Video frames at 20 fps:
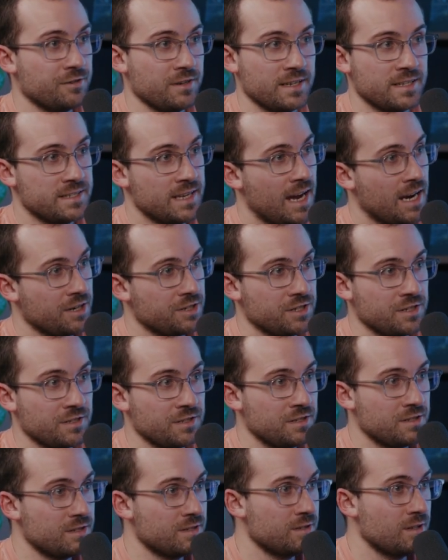
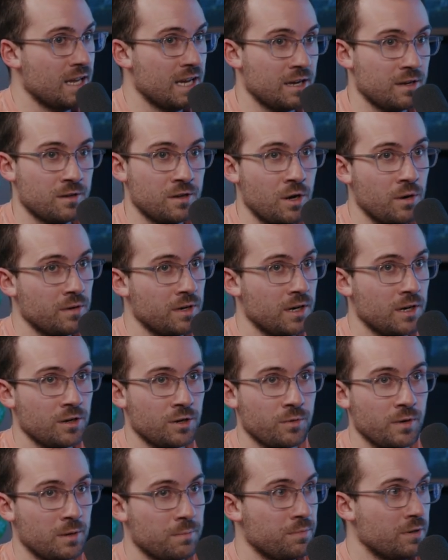transactions, like going
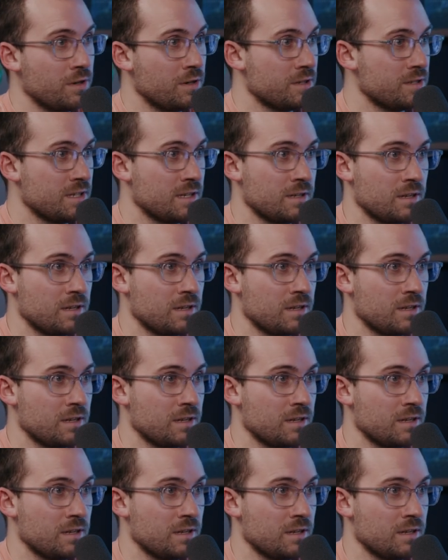into QuickBooks.